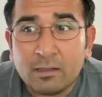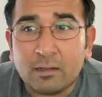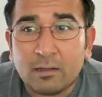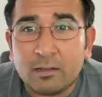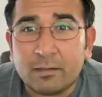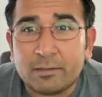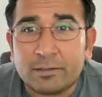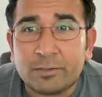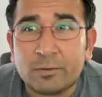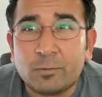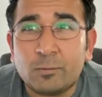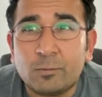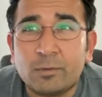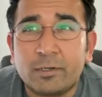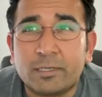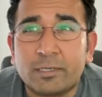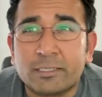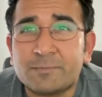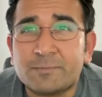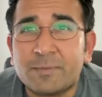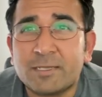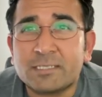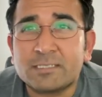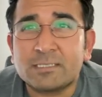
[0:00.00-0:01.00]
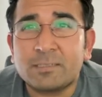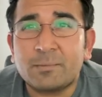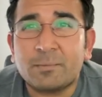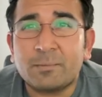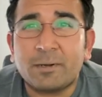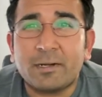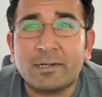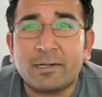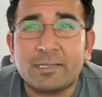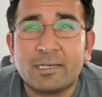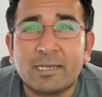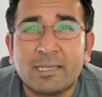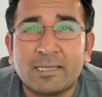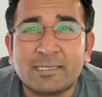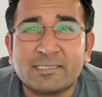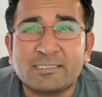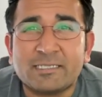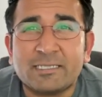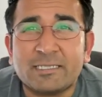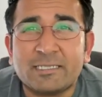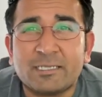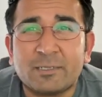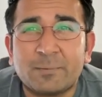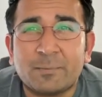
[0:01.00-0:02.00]
you would expect somebody like
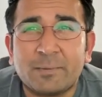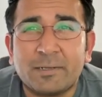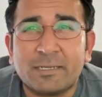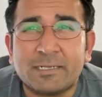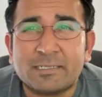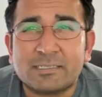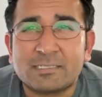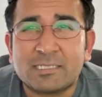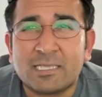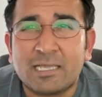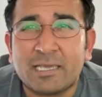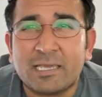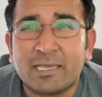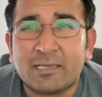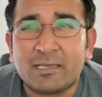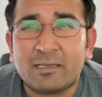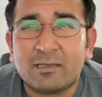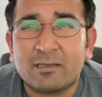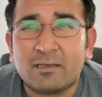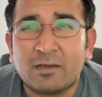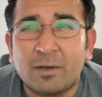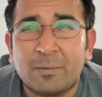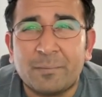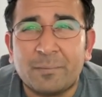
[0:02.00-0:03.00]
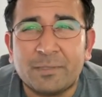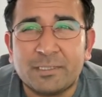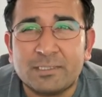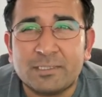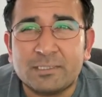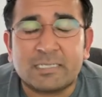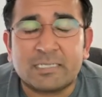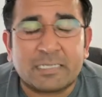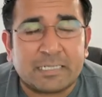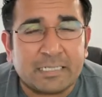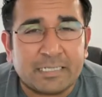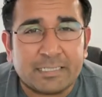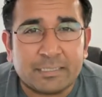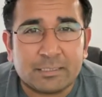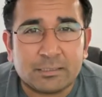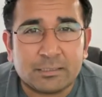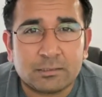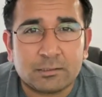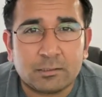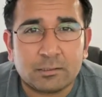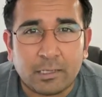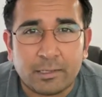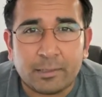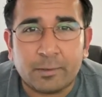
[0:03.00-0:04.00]
senior players like Cummins at
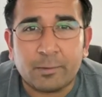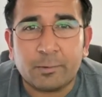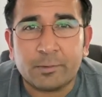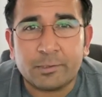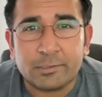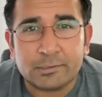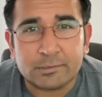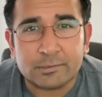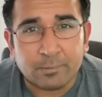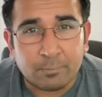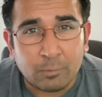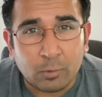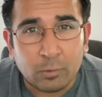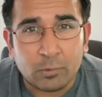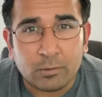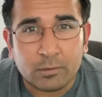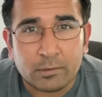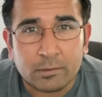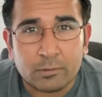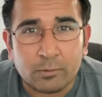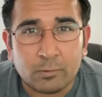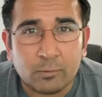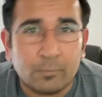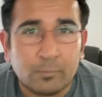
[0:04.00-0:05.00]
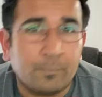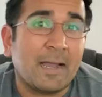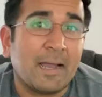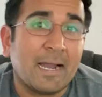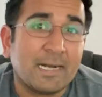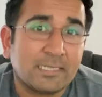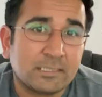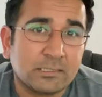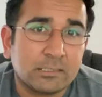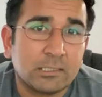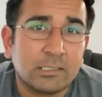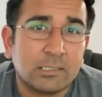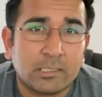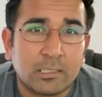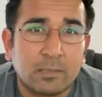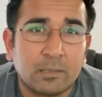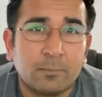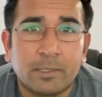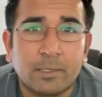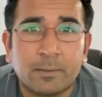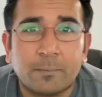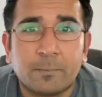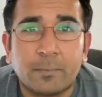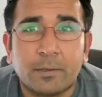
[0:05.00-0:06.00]
least. I know he's a bowler who bats a little
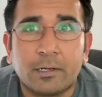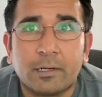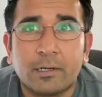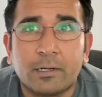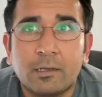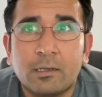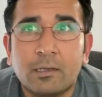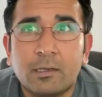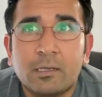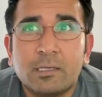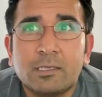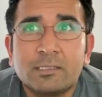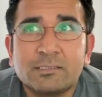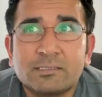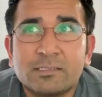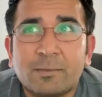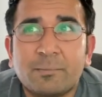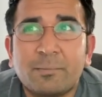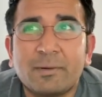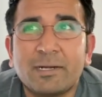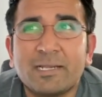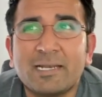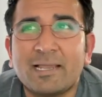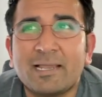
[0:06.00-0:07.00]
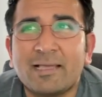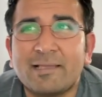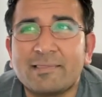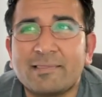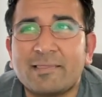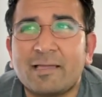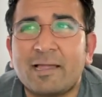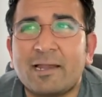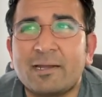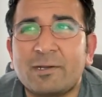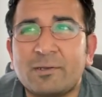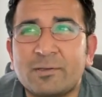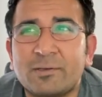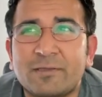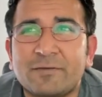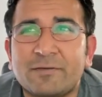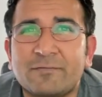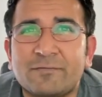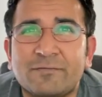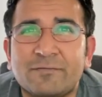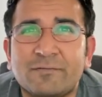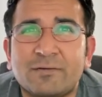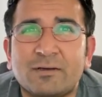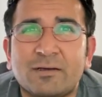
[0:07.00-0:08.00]
bit, but somebody like that to
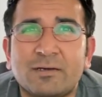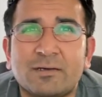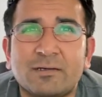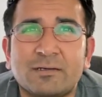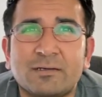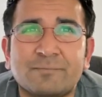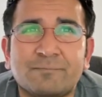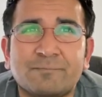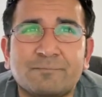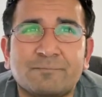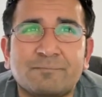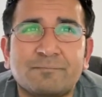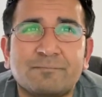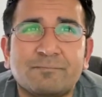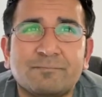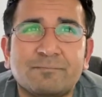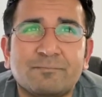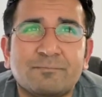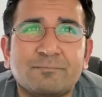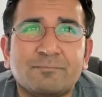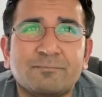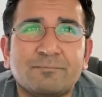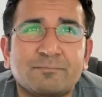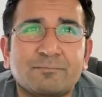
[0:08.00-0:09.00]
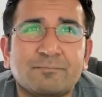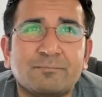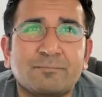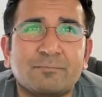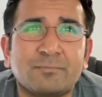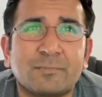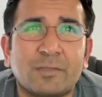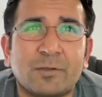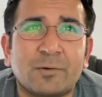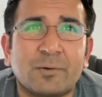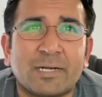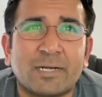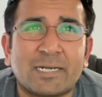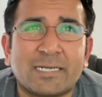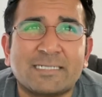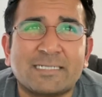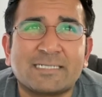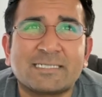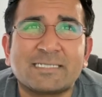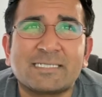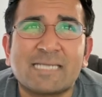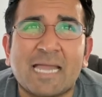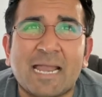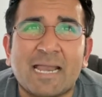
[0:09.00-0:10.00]
give, at
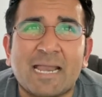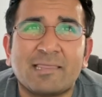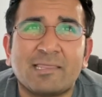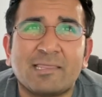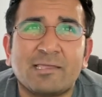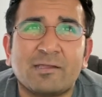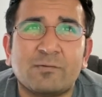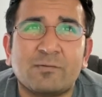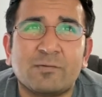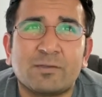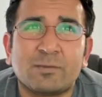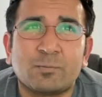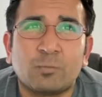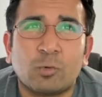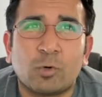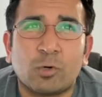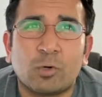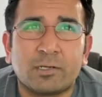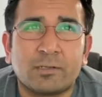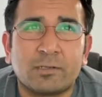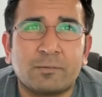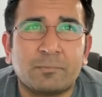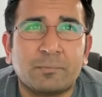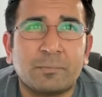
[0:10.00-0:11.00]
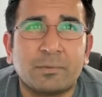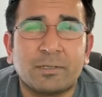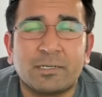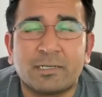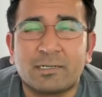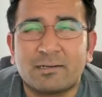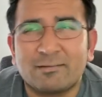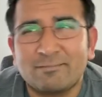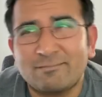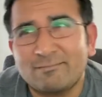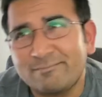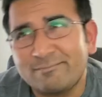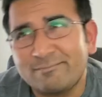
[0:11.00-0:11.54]
least stand there with Morgan. But